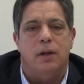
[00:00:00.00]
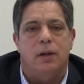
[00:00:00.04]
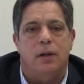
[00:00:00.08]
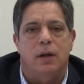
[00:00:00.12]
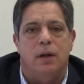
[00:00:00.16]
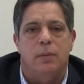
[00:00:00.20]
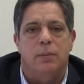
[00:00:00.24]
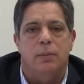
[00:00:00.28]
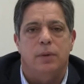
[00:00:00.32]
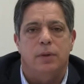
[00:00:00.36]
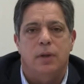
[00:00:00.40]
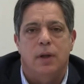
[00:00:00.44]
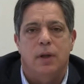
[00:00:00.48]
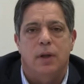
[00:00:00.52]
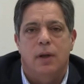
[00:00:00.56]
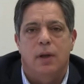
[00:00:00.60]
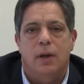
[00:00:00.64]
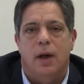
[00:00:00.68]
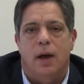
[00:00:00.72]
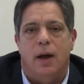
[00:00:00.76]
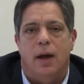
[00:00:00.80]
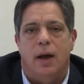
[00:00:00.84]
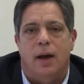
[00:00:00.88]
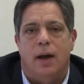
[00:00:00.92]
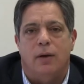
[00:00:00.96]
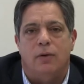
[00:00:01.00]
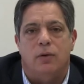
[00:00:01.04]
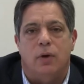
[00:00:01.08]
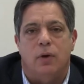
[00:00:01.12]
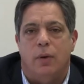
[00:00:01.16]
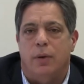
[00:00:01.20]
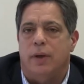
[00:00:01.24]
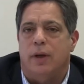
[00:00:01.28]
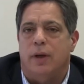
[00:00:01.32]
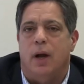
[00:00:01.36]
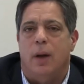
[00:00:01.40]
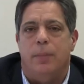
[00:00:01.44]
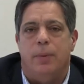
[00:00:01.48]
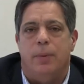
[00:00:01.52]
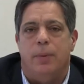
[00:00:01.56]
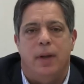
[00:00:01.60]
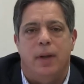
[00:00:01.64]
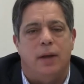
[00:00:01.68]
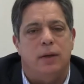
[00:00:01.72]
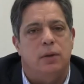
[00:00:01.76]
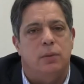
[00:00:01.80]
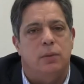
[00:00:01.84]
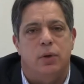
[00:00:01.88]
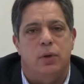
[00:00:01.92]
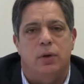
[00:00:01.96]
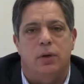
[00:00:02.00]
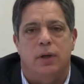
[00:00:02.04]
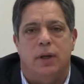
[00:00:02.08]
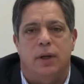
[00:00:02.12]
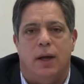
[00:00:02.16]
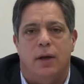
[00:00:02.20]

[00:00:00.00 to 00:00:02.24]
Club. Uh, growing up in that community,